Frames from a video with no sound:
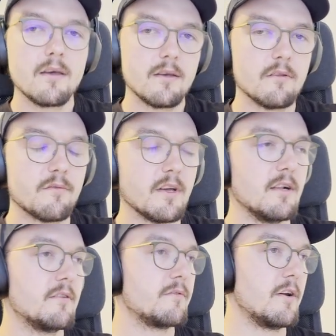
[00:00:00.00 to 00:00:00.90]
It
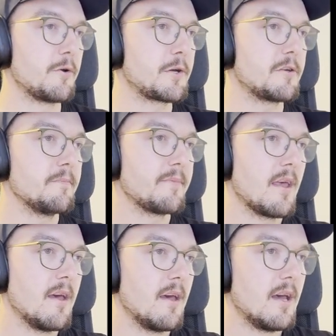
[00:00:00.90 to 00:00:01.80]
fails, very good.
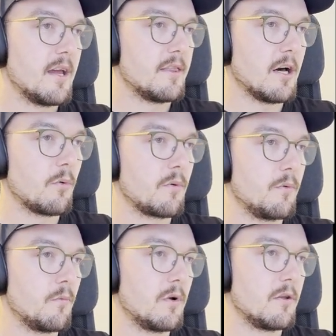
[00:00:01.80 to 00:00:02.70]
And now we will